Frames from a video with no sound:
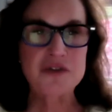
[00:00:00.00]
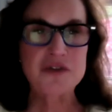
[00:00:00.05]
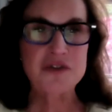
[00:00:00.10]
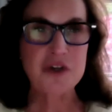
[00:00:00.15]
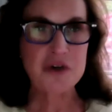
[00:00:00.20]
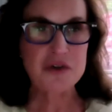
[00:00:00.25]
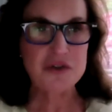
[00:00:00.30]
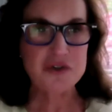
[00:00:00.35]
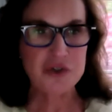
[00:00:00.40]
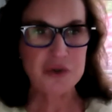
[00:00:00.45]

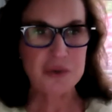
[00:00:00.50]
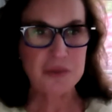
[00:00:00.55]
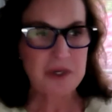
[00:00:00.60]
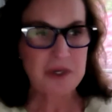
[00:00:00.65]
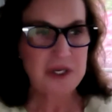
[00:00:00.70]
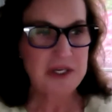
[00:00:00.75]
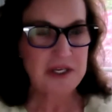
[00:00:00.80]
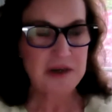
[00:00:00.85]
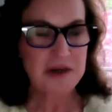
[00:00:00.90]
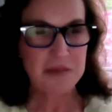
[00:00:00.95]
social
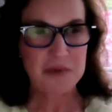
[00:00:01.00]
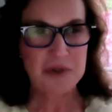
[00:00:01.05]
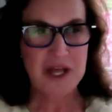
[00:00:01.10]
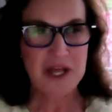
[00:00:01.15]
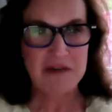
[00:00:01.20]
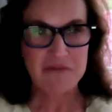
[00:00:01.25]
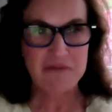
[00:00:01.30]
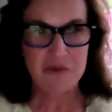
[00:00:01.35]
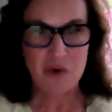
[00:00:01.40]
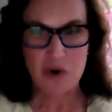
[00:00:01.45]
media
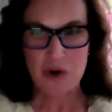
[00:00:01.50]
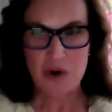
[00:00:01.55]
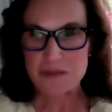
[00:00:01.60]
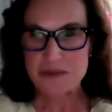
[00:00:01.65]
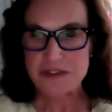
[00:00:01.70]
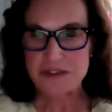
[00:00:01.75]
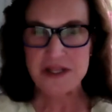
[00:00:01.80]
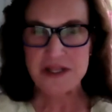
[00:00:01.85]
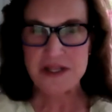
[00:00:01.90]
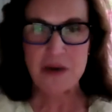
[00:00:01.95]

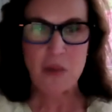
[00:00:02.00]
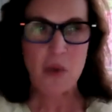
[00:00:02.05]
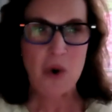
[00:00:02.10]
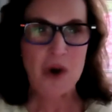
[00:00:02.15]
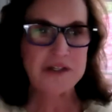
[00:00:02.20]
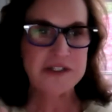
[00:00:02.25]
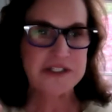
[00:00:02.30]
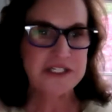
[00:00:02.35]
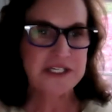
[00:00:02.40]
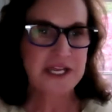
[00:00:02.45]
platforms and they
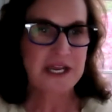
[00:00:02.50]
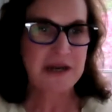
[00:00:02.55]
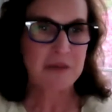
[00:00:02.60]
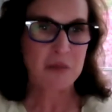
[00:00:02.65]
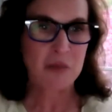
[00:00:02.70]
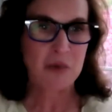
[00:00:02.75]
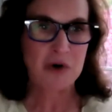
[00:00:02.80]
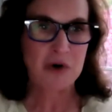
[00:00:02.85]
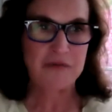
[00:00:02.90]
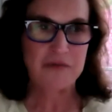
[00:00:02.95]
want to
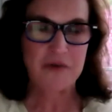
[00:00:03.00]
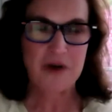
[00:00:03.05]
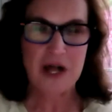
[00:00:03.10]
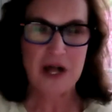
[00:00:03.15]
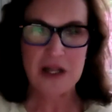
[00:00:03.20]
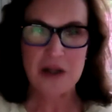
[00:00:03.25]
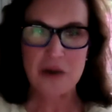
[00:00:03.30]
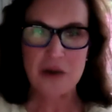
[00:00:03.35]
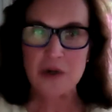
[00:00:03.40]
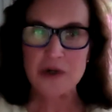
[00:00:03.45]
get more
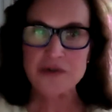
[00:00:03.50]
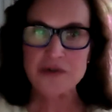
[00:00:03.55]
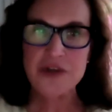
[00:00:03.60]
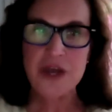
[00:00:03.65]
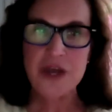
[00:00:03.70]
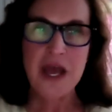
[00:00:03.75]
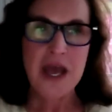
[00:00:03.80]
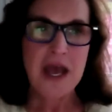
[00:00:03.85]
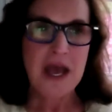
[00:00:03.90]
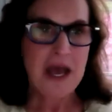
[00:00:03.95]
followers
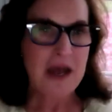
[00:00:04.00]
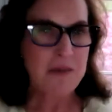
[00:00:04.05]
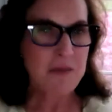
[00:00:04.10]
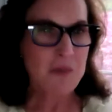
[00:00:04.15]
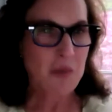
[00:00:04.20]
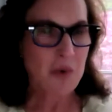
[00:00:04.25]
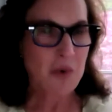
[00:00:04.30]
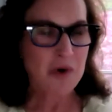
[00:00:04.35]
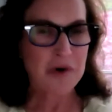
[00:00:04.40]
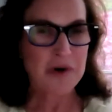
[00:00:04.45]

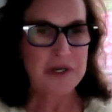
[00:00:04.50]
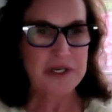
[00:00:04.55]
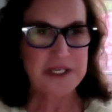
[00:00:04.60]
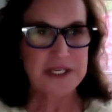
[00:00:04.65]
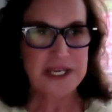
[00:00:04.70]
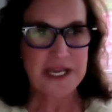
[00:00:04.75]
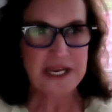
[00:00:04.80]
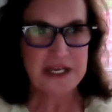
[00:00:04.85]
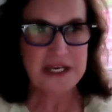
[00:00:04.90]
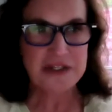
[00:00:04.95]
and more
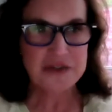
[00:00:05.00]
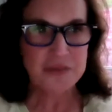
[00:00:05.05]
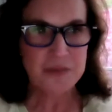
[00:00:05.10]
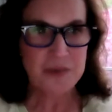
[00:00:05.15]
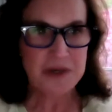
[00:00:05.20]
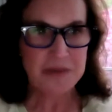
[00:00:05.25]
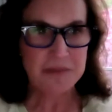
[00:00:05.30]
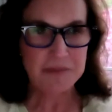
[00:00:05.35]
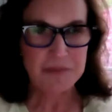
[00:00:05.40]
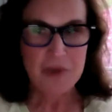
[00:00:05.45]

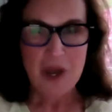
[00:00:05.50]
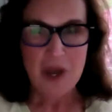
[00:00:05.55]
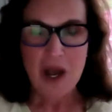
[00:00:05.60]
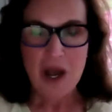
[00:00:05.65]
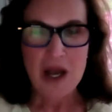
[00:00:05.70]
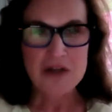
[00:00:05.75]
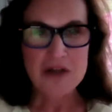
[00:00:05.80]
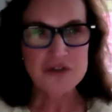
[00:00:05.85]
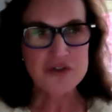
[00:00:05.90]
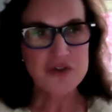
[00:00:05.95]
engagement,
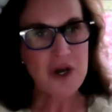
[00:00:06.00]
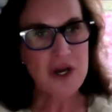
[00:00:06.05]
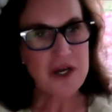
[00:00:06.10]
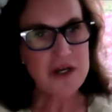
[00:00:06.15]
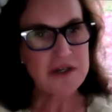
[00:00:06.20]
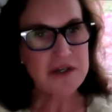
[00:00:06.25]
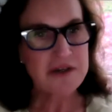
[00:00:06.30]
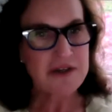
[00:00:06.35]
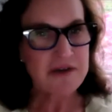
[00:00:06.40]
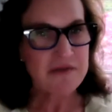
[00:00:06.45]
I try
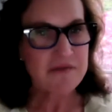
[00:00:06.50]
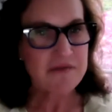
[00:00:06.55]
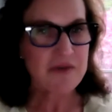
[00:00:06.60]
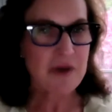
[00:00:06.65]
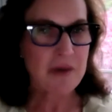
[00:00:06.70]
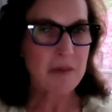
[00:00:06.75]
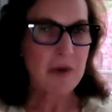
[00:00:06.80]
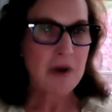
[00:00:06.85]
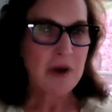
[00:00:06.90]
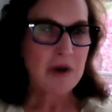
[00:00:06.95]
to give
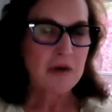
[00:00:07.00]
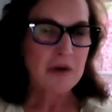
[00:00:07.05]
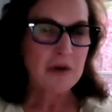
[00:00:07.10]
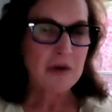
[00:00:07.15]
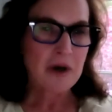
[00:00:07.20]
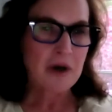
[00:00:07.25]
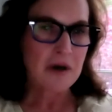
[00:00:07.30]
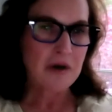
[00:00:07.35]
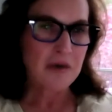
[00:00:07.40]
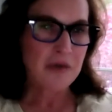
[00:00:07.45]
them
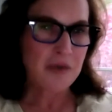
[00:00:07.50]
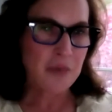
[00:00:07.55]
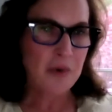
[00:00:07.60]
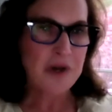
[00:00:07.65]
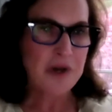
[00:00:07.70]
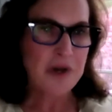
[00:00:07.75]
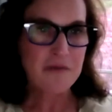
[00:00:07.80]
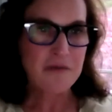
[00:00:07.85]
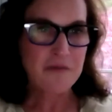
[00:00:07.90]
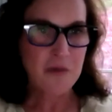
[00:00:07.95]
uh,
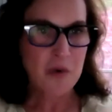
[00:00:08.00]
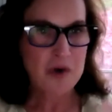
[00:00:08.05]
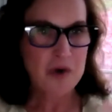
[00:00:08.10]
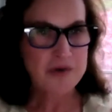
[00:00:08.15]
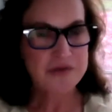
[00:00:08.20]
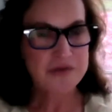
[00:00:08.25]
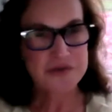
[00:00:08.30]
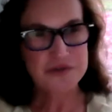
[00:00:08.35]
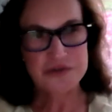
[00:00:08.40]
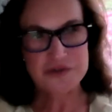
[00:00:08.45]
three or
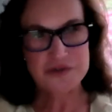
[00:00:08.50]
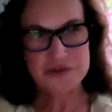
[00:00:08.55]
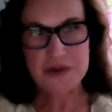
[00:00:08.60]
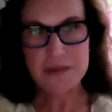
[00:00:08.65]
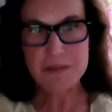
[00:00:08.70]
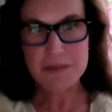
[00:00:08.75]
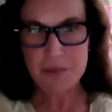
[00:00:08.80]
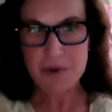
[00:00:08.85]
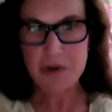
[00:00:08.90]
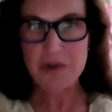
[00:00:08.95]
four
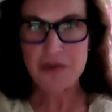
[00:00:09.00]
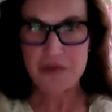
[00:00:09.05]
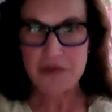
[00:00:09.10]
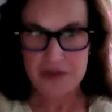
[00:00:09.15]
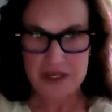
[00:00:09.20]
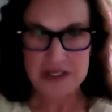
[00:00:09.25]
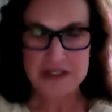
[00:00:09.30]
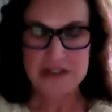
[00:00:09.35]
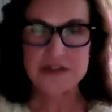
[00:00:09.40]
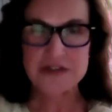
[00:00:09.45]
simple
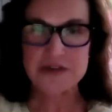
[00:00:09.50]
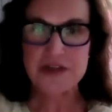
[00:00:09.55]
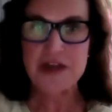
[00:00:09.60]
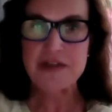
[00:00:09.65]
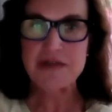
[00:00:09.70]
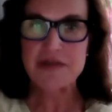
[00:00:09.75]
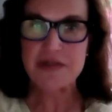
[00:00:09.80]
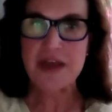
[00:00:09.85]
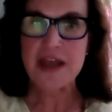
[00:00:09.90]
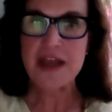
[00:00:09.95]
things
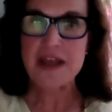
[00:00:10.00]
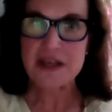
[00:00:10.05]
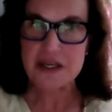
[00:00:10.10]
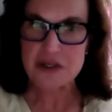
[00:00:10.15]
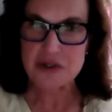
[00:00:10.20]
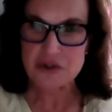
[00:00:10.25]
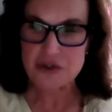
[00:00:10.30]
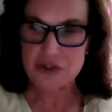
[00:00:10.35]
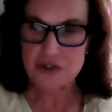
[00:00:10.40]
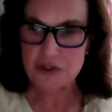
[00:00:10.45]
that they
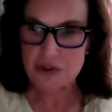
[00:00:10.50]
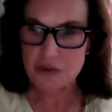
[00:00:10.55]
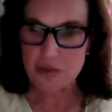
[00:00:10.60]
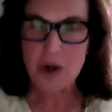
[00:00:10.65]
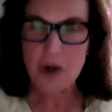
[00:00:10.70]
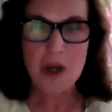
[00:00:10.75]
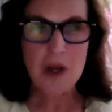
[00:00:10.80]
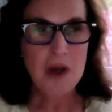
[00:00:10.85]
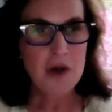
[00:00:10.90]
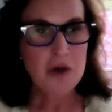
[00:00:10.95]
can
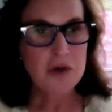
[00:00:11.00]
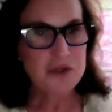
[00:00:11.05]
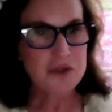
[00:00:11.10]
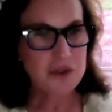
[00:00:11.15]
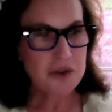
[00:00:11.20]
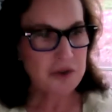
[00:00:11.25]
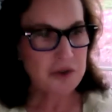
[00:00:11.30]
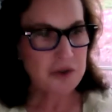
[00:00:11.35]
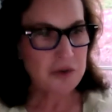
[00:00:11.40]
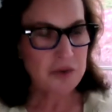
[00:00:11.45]
do
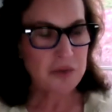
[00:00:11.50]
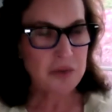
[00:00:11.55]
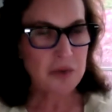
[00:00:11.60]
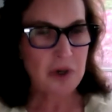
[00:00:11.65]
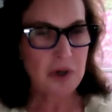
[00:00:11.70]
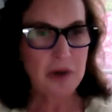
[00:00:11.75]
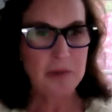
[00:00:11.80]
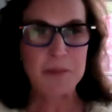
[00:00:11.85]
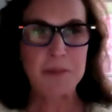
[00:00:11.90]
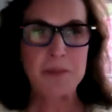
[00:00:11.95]

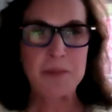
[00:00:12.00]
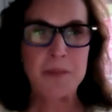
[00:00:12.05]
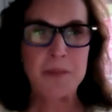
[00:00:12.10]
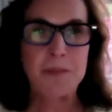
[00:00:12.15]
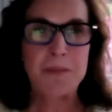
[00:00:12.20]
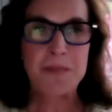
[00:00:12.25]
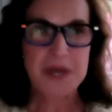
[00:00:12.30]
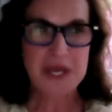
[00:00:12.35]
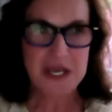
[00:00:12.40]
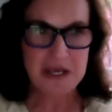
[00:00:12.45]
to
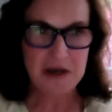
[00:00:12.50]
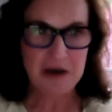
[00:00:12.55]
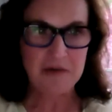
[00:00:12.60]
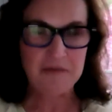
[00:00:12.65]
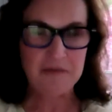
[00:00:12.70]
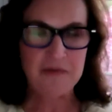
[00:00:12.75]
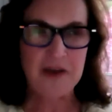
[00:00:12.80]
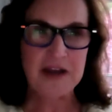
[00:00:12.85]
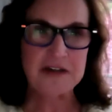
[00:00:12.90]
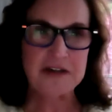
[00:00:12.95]
be
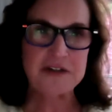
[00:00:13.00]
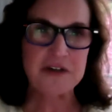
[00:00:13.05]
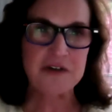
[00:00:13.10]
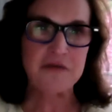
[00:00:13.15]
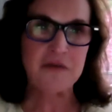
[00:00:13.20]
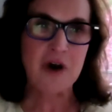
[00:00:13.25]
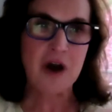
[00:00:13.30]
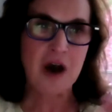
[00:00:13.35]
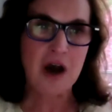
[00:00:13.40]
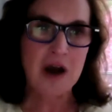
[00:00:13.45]

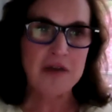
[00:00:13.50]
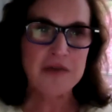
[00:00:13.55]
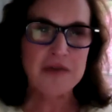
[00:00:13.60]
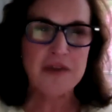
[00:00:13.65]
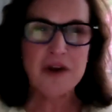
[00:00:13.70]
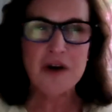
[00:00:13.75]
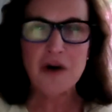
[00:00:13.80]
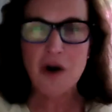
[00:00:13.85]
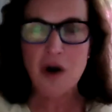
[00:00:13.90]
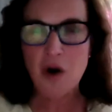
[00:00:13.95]
effective on
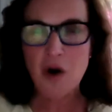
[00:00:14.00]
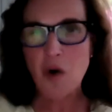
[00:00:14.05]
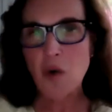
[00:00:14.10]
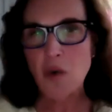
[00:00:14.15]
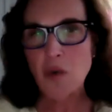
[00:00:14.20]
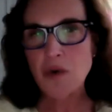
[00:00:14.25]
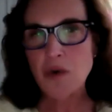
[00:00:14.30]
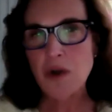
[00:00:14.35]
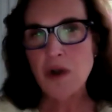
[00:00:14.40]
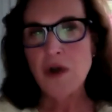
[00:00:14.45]
their
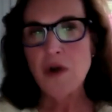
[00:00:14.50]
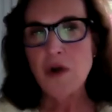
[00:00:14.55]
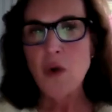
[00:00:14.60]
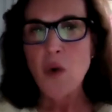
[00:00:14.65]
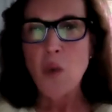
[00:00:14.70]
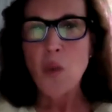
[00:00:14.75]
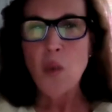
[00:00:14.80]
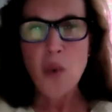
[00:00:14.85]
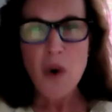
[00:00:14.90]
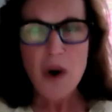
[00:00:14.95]
own.
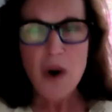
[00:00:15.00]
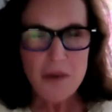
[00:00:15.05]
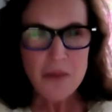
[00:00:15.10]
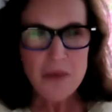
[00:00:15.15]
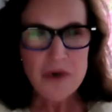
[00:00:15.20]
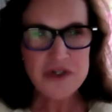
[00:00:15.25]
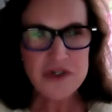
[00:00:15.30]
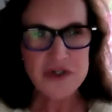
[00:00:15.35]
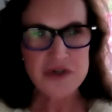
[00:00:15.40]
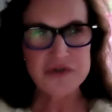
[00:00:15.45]
What
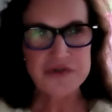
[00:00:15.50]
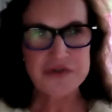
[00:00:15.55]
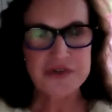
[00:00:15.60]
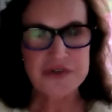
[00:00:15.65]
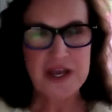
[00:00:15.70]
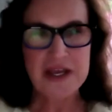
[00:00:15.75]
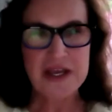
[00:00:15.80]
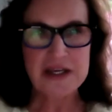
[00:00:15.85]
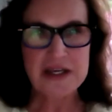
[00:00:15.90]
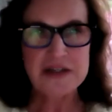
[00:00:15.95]
would you
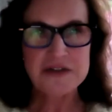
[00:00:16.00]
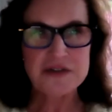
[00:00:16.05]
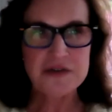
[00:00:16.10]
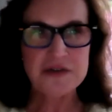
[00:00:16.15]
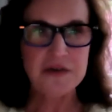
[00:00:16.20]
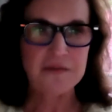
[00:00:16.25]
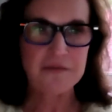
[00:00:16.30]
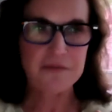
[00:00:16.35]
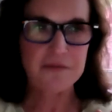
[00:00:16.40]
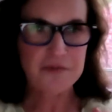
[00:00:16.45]
say is
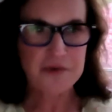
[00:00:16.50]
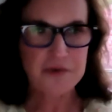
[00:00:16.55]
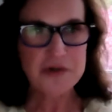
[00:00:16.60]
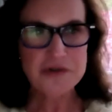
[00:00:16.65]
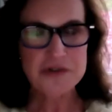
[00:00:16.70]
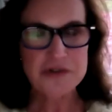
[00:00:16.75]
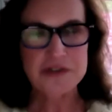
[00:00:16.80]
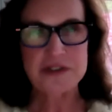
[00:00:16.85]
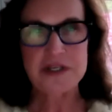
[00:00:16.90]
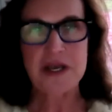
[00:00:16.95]
the
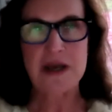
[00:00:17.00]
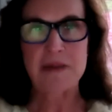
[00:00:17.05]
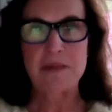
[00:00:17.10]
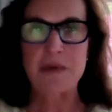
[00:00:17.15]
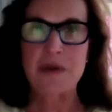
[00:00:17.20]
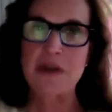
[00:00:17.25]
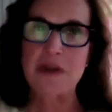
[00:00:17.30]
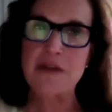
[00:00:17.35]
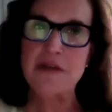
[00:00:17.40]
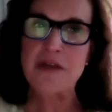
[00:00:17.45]
first
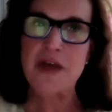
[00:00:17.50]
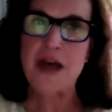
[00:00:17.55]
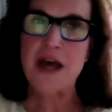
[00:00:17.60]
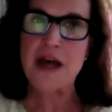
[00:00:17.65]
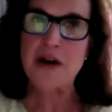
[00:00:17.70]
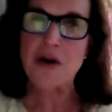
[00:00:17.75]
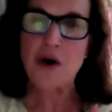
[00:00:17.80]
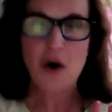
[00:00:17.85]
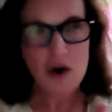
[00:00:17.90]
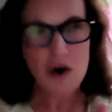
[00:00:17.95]
step
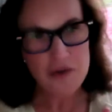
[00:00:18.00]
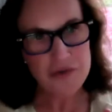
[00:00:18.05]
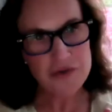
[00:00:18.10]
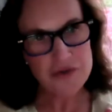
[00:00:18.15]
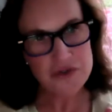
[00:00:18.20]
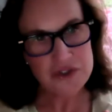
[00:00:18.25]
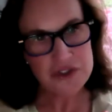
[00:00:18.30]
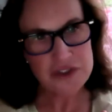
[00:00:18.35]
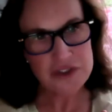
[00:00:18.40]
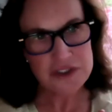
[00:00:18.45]
that
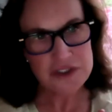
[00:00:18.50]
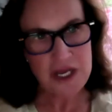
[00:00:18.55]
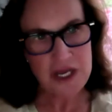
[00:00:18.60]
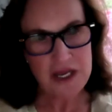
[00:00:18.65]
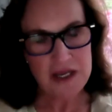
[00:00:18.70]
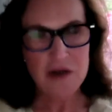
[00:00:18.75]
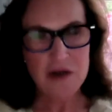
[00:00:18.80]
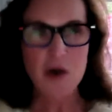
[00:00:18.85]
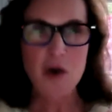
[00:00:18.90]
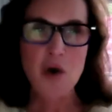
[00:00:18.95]
authors should
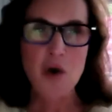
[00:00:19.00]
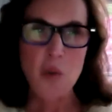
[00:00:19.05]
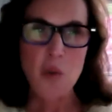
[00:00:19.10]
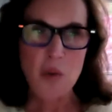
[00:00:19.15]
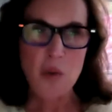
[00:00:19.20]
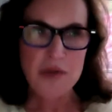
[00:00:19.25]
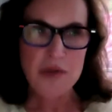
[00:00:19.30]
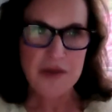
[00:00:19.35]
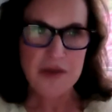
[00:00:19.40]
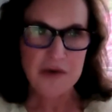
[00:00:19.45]
take
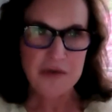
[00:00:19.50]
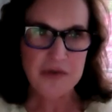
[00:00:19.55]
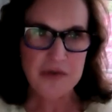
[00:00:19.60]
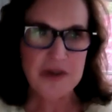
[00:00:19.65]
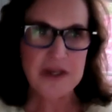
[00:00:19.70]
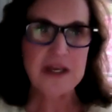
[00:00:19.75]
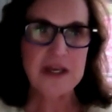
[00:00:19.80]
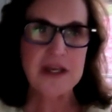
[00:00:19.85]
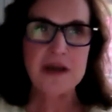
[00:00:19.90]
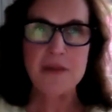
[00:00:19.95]
when they're
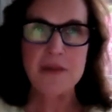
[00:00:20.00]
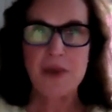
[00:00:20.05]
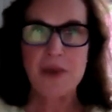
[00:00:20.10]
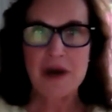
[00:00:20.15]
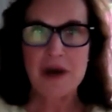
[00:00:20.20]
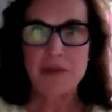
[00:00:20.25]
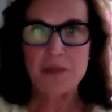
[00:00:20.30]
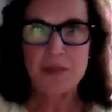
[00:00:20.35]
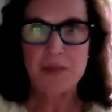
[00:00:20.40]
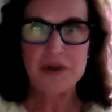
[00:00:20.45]
thinking
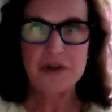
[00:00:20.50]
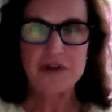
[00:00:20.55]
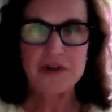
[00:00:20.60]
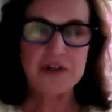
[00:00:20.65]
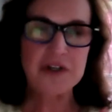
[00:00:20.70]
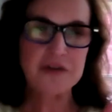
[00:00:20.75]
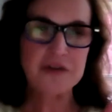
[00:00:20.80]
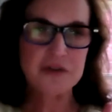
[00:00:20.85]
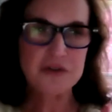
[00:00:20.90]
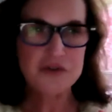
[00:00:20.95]
about
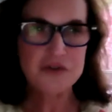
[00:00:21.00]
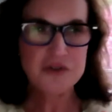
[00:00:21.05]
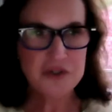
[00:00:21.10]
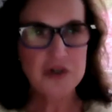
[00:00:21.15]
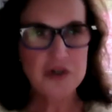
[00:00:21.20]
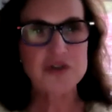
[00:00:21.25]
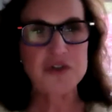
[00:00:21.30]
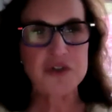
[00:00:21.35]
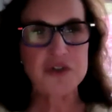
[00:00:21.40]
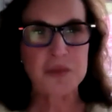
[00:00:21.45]
building their
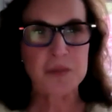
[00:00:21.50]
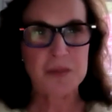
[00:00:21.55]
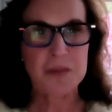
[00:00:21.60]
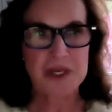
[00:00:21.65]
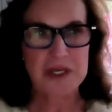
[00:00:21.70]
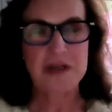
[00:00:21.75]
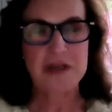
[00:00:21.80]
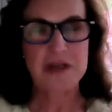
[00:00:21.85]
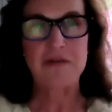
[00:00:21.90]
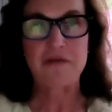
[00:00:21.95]
social
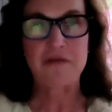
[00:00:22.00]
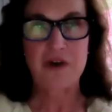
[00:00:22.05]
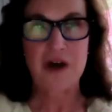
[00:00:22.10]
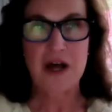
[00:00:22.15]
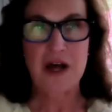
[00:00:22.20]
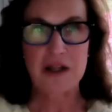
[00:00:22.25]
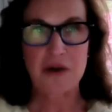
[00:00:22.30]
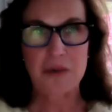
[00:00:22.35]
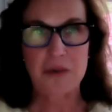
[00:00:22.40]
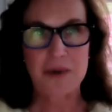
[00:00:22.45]
media
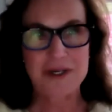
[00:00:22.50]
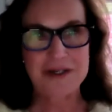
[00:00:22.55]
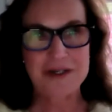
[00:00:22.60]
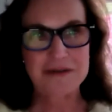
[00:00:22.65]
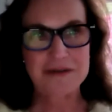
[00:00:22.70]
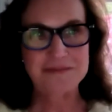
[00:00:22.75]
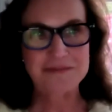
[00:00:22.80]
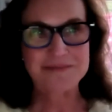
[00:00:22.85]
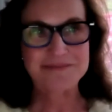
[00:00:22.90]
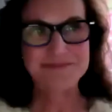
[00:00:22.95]

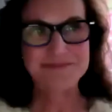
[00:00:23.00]
following?